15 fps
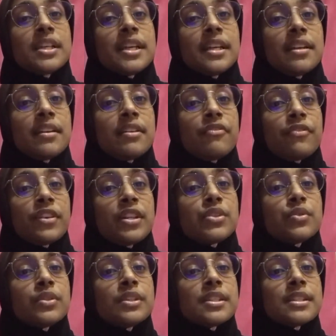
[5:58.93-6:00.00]
he referred to
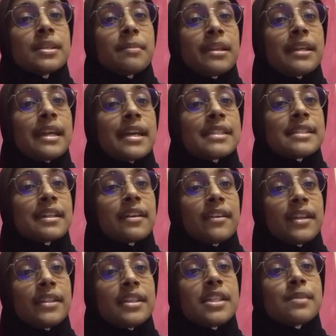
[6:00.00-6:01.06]
the ceremony as the
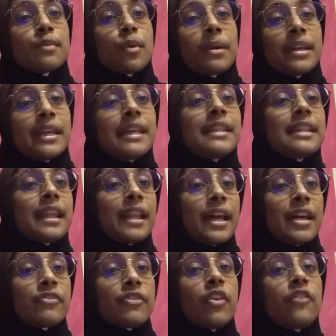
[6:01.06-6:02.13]
greatest moment in the
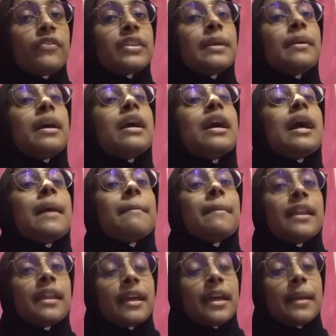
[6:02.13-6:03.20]
life of the
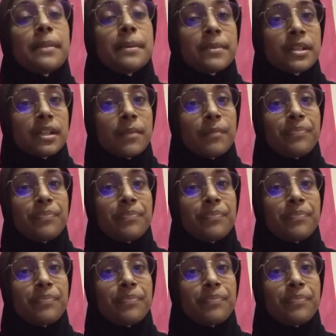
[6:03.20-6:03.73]
Malayan people.